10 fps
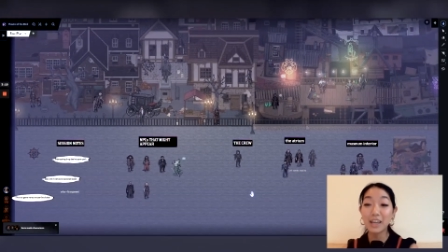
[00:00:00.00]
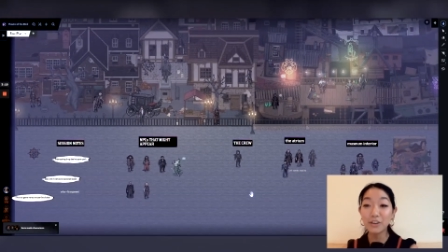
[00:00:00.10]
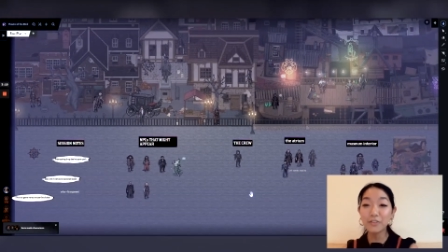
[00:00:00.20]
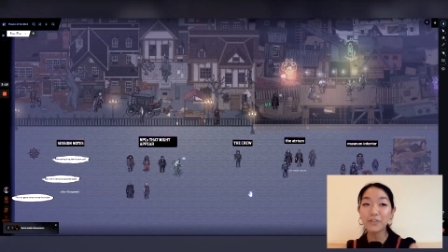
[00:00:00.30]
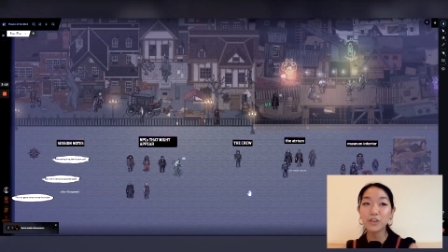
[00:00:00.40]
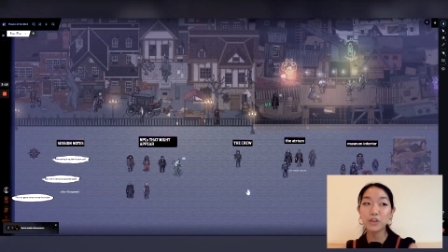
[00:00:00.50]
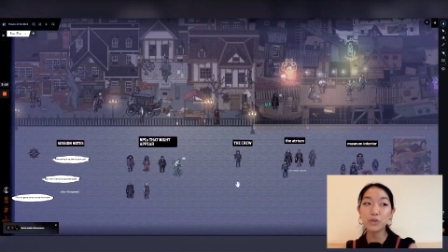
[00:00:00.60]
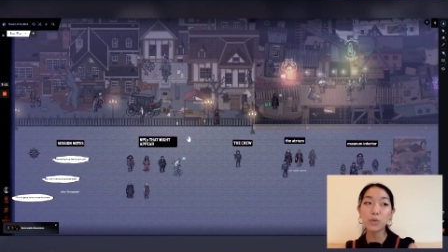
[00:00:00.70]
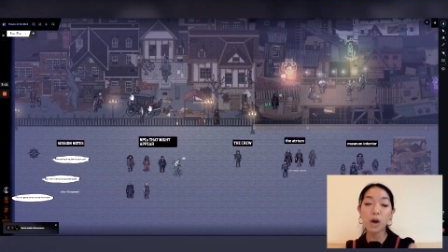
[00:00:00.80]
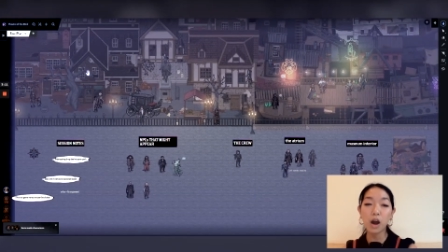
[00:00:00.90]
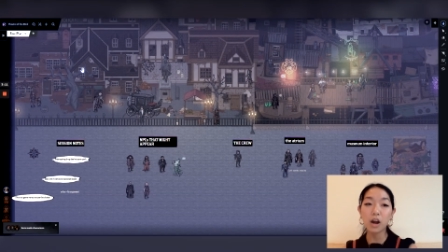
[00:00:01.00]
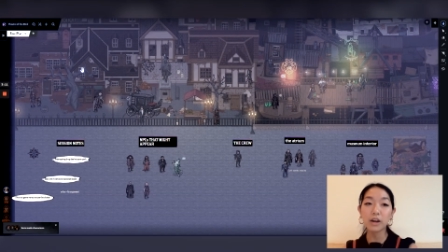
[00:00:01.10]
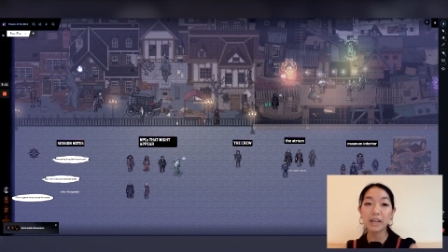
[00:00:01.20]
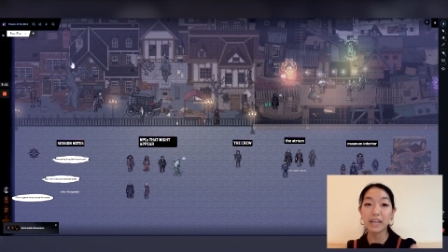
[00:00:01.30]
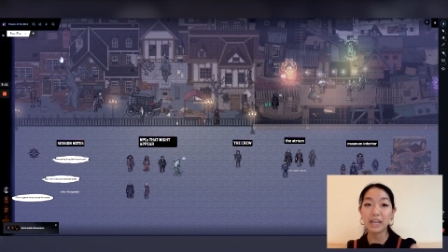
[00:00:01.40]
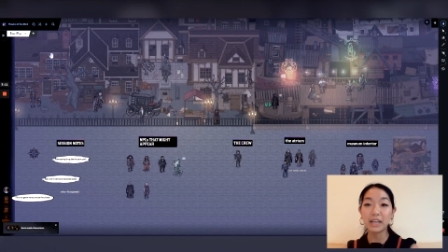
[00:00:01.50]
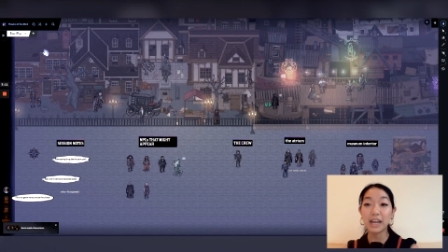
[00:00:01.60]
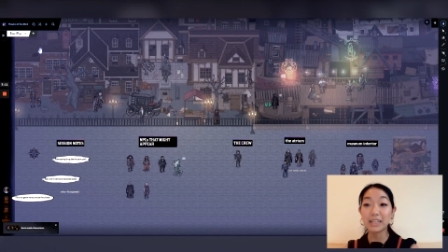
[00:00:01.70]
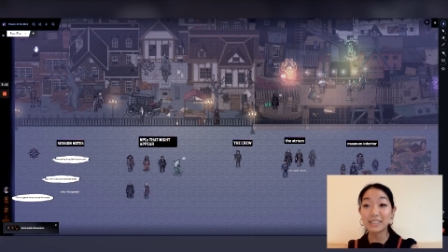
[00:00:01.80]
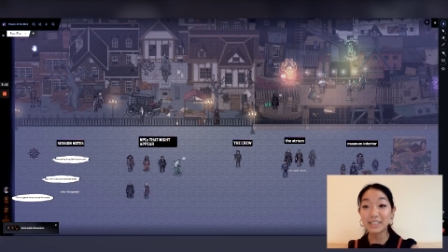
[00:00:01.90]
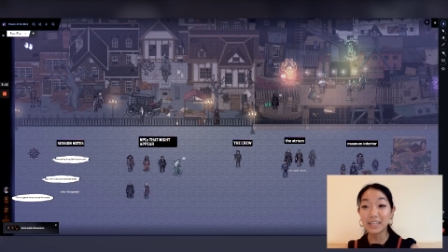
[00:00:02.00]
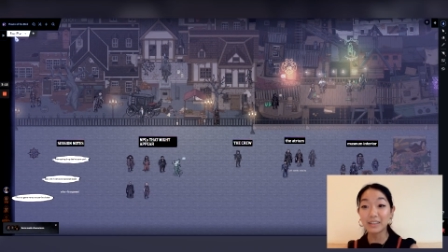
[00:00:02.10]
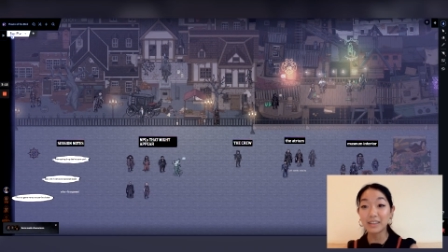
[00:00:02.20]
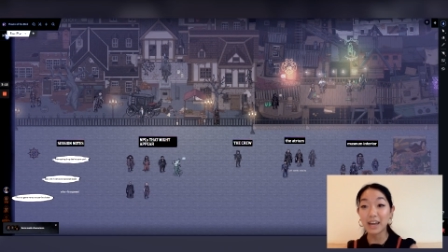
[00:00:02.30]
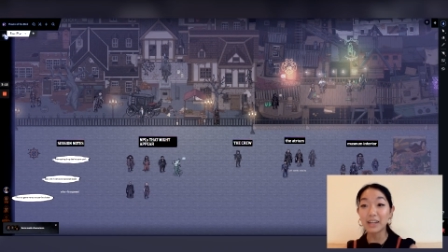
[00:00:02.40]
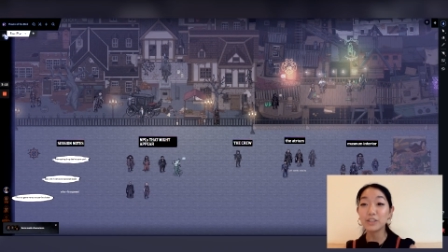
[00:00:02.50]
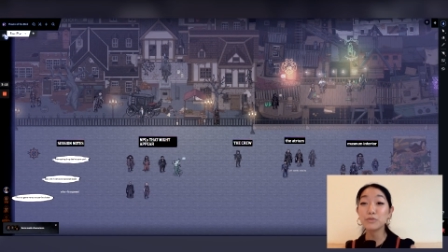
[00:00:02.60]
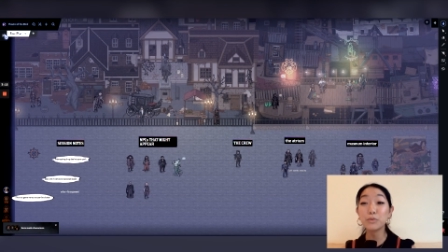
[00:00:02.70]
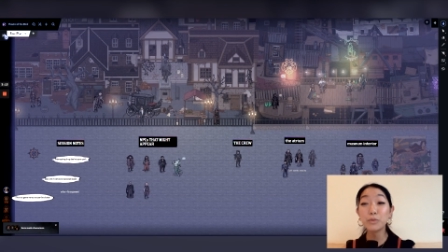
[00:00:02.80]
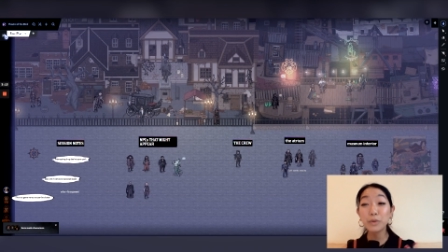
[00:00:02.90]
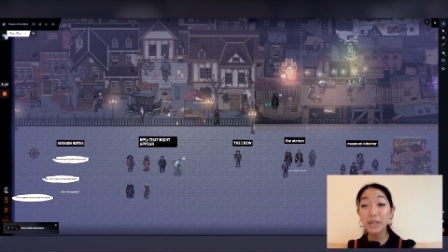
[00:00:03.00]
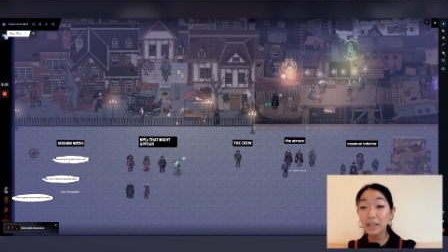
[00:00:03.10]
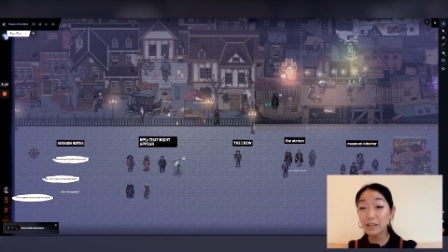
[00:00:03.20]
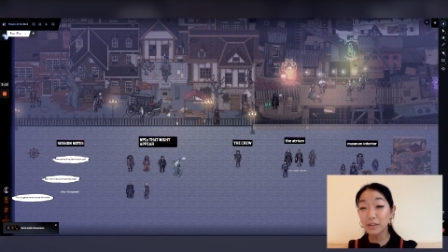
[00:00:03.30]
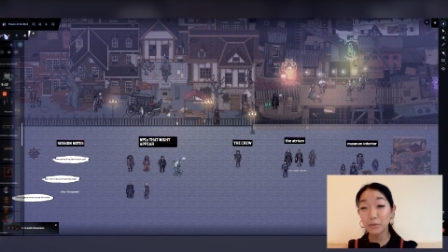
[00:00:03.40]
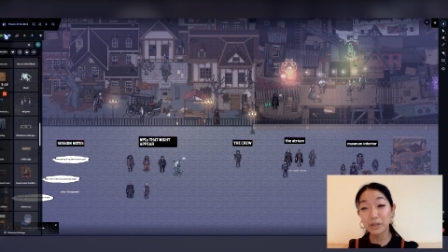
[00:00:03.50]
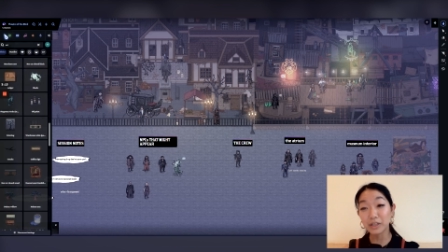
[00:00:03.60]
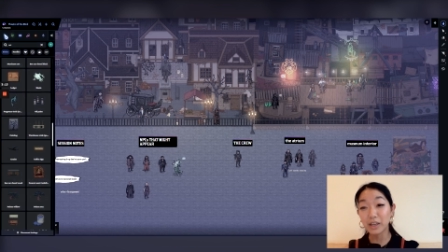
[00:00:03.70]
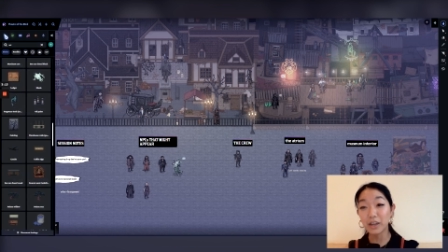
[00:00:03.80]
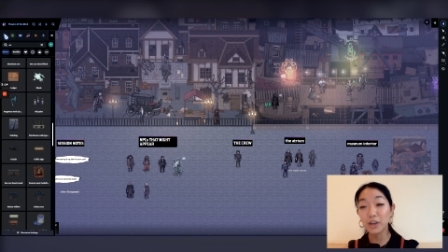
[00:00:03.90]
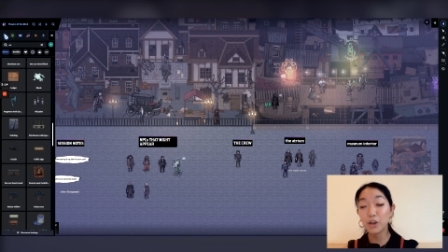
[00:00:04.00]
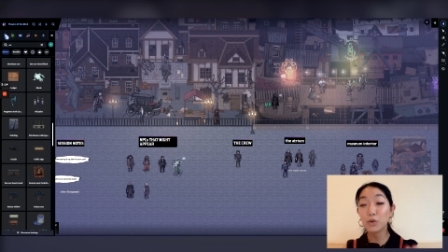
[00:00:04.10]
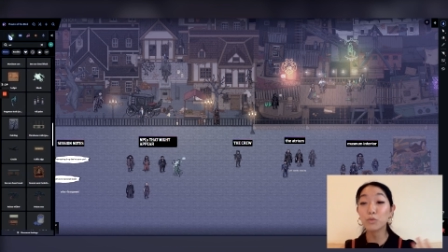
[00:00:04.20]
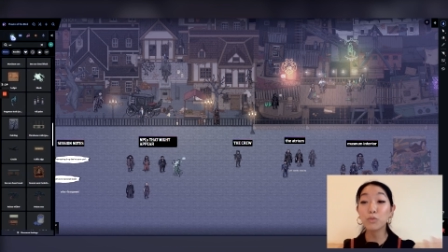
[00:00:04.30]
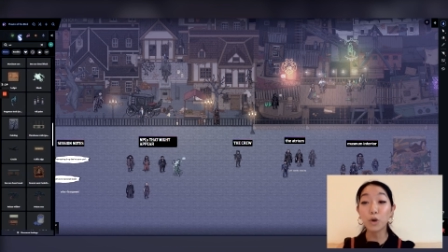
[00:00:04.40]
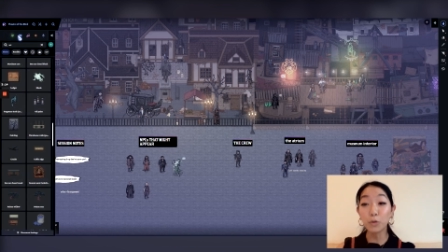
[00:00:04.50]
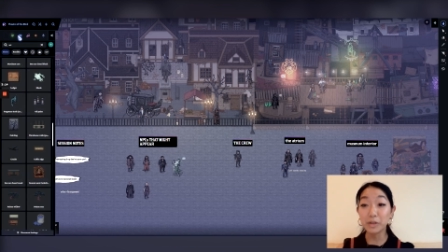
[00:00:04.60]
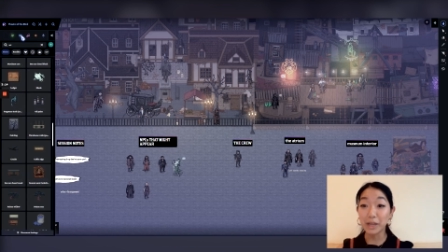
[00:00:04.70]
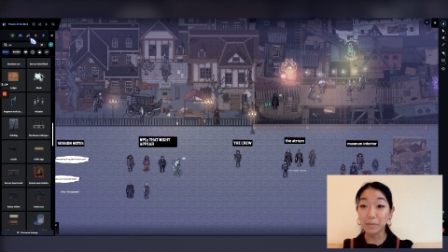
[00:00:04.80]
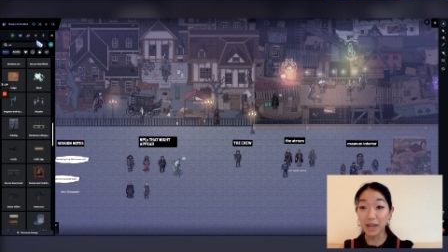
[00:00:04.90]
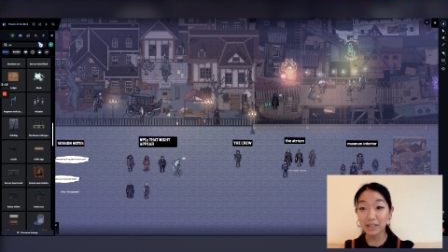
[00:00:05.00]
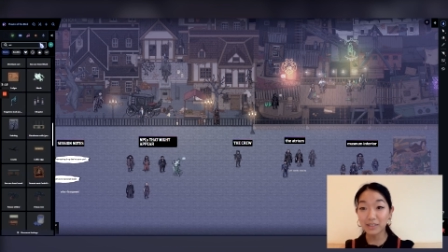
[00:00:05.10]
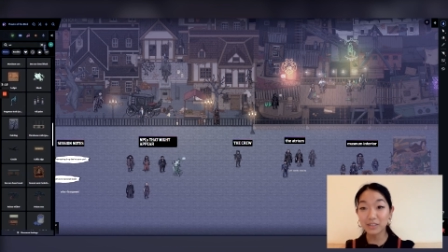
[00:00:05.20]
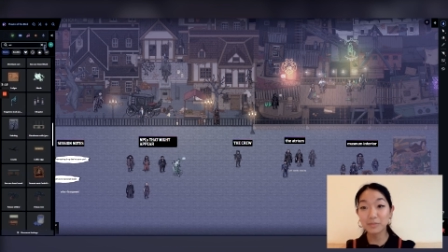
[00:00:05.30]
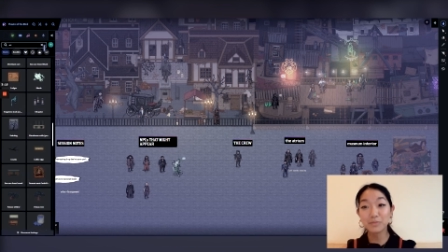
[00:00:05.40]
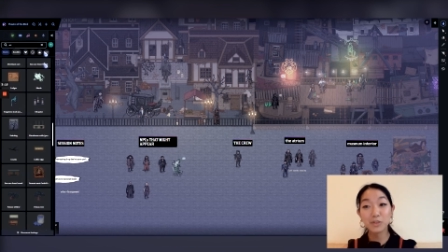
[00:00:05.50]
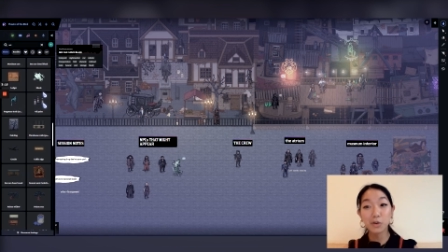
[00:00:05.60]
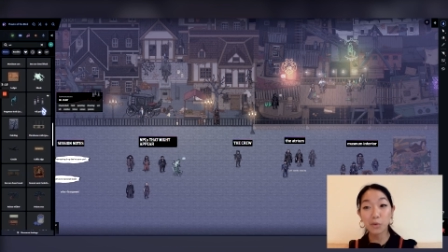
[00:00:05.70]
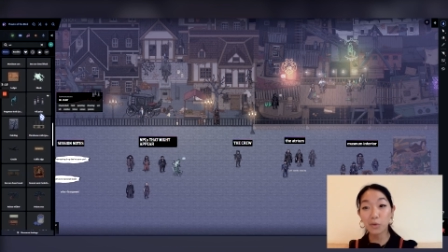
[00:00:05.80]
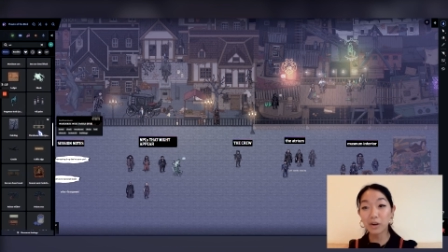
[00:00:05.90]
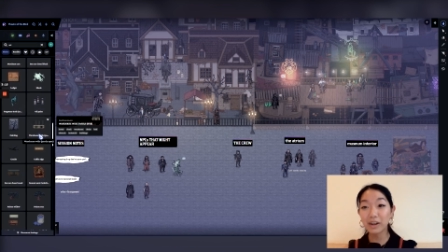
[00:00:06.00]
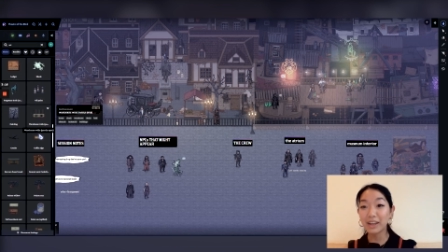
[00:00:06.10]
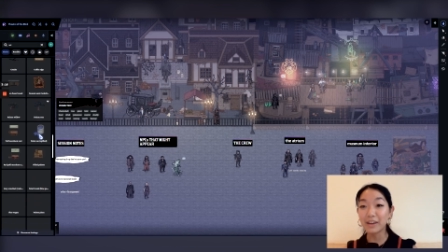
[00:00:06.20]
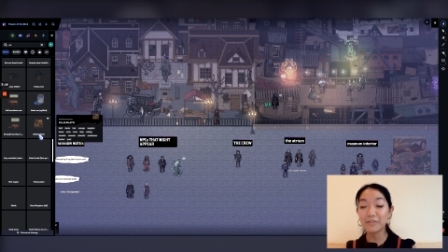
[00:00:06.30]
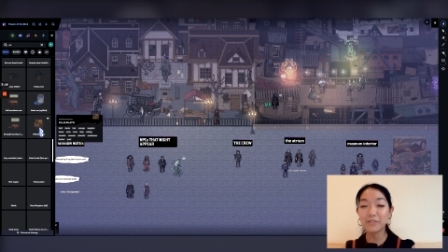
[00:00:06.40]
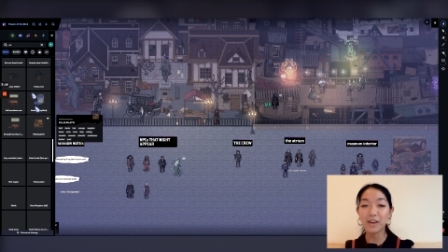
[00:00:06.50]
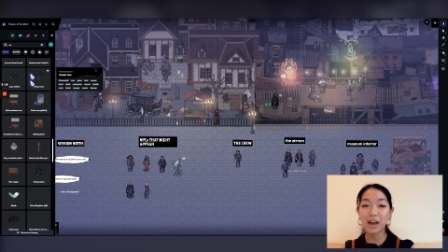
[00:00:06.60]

if you are in a scene that is really, really role-play based, or if